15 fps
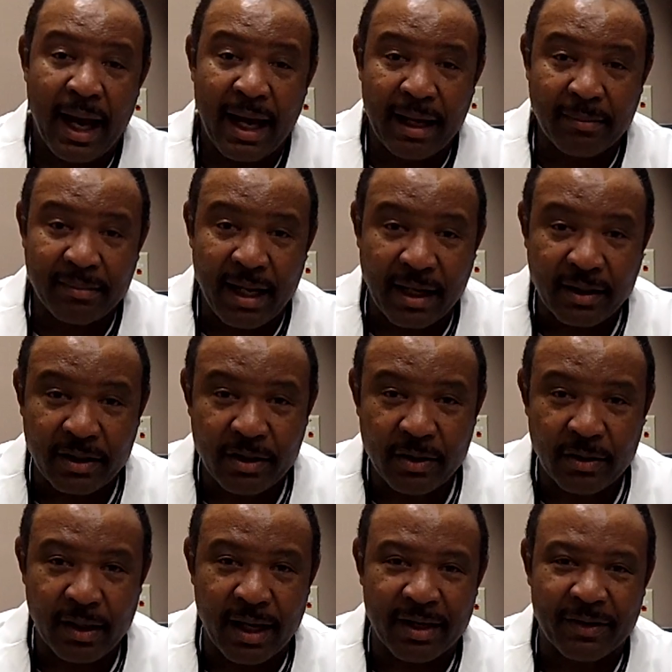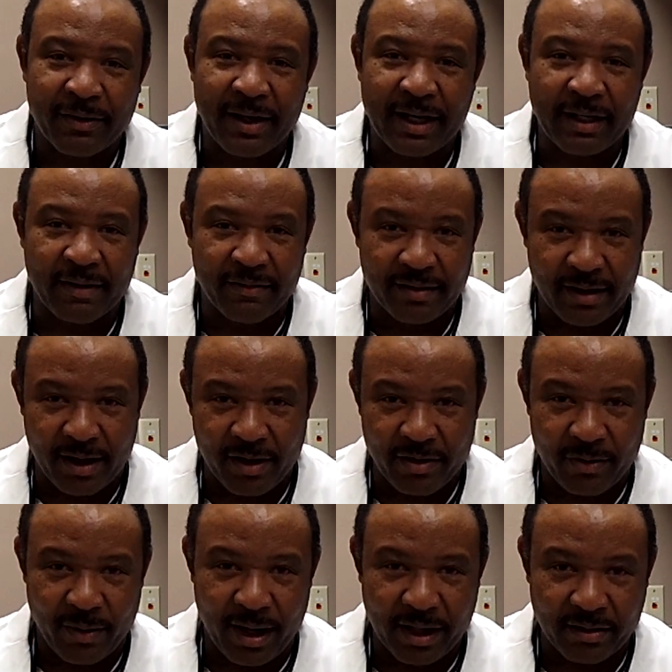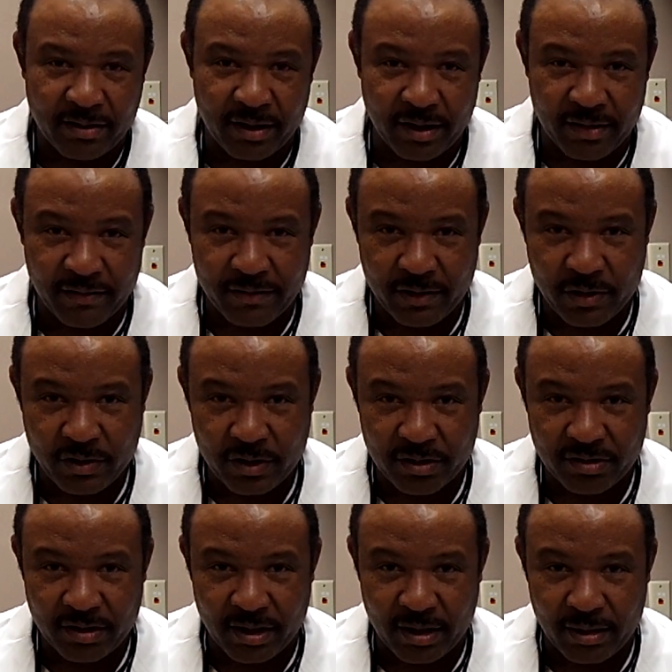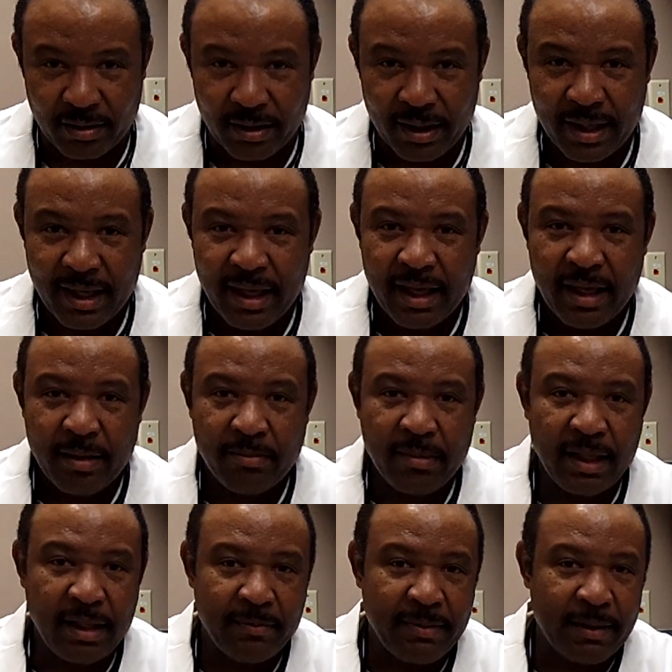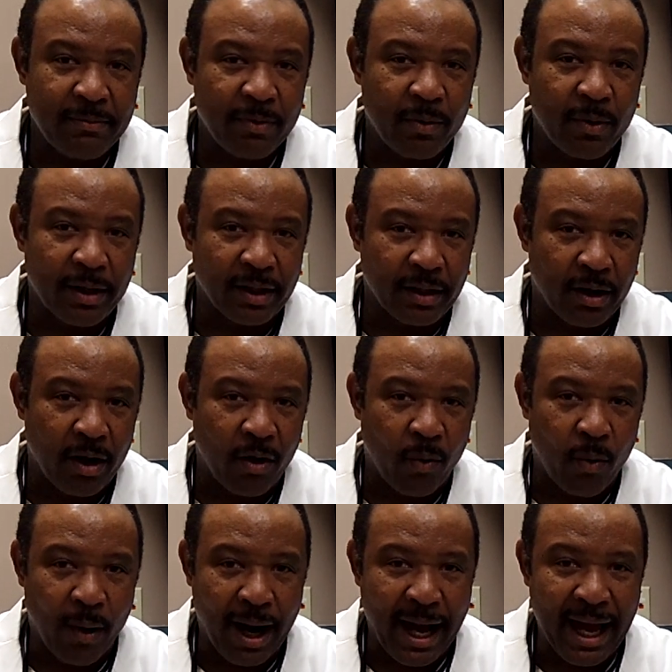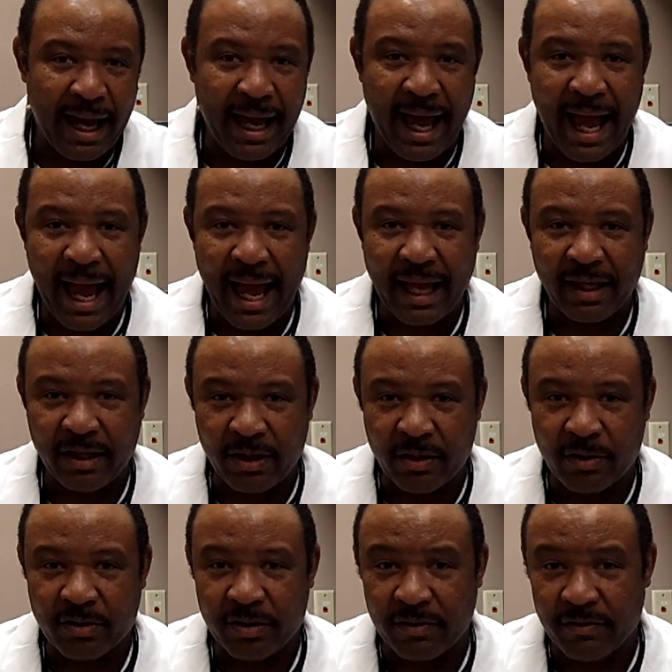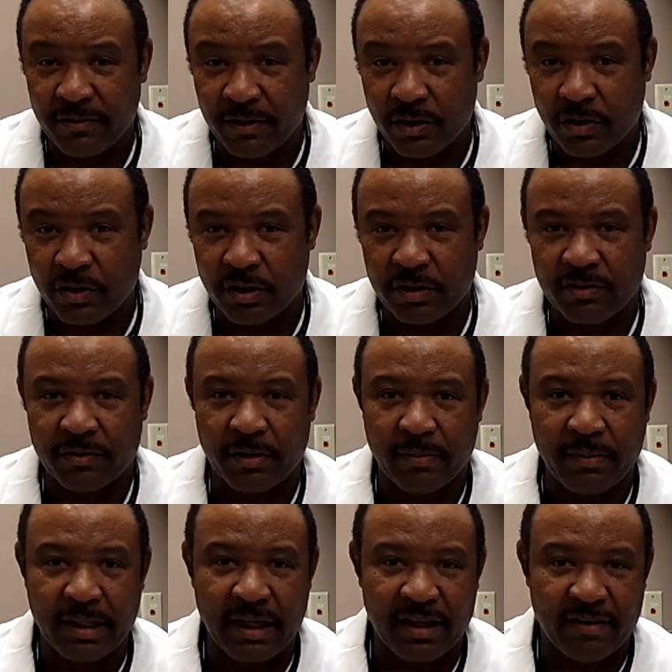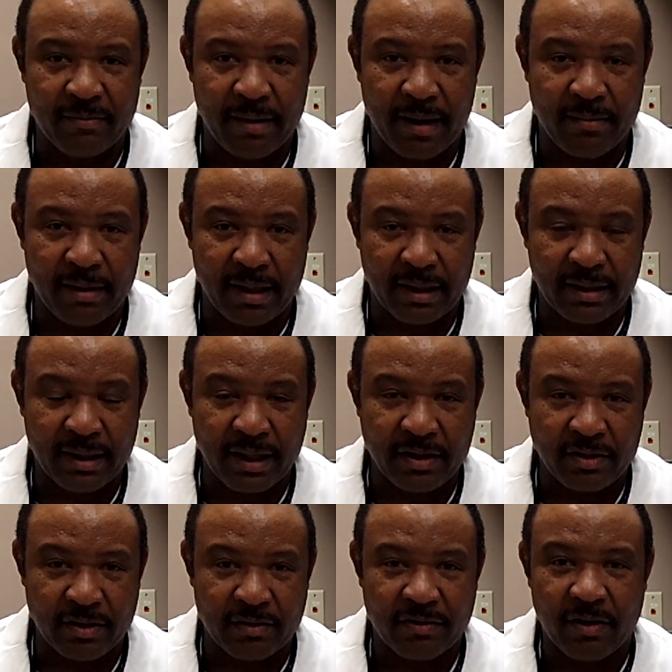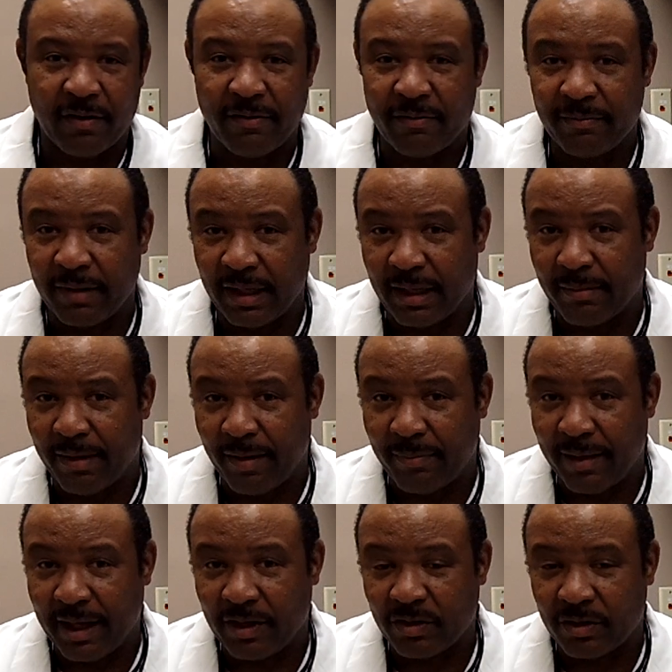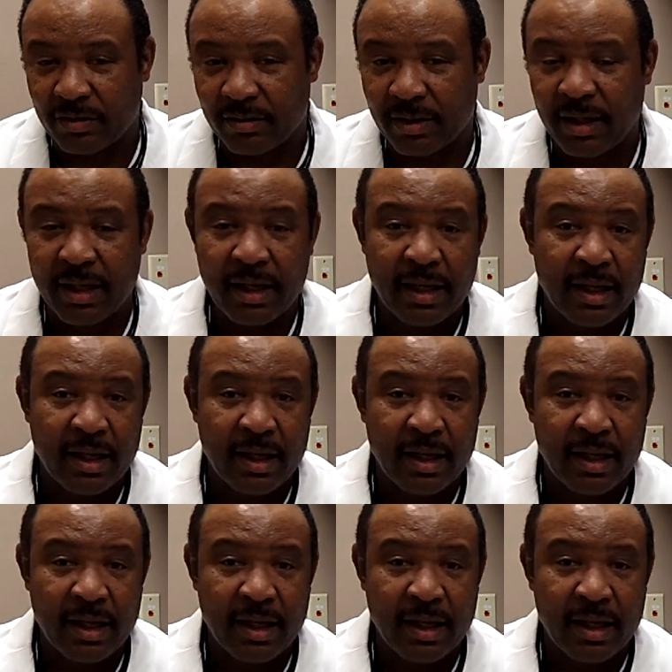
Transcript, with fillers: Hi, I'm Dr. Hulam Crayton of the Arthritis and Infusion Center. Many people want to know why I use infusions for many of my medications for many of my patients.